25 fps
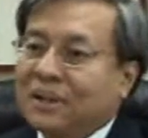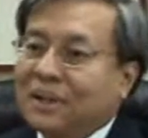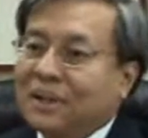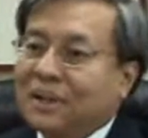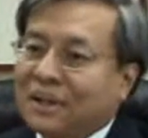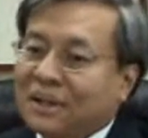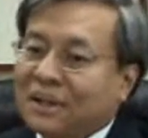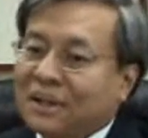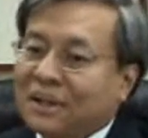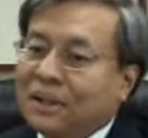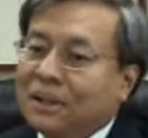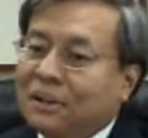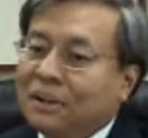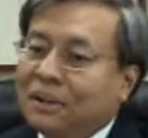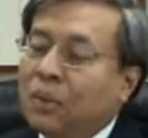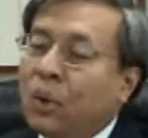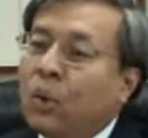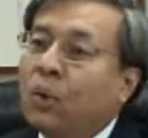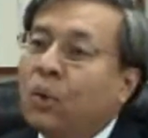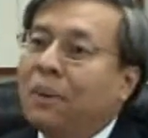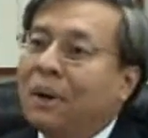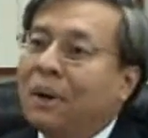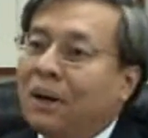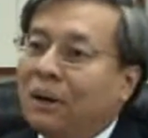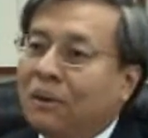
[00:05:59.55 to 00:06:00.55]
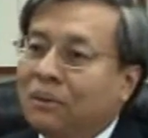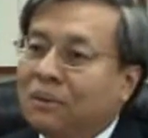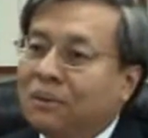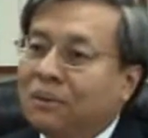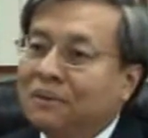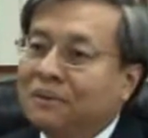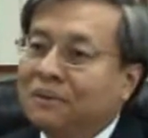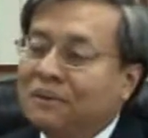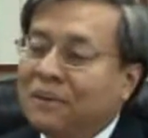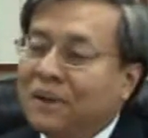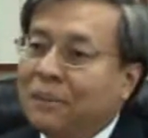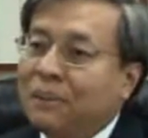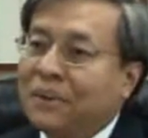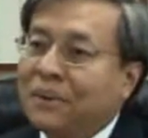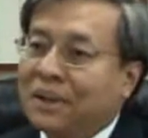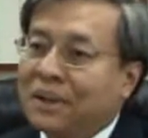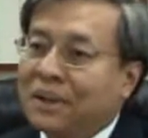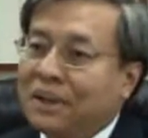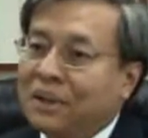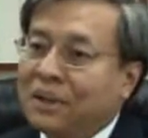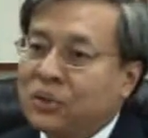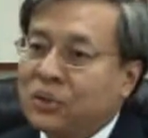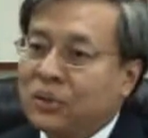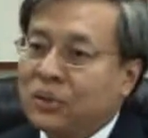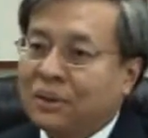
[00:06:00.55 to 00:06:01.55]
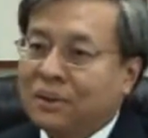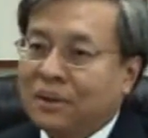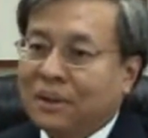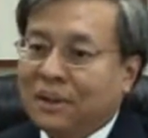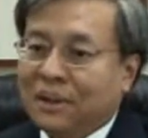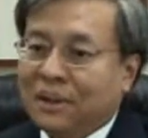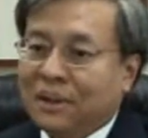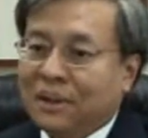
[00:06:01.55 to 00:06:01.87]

like mobile application,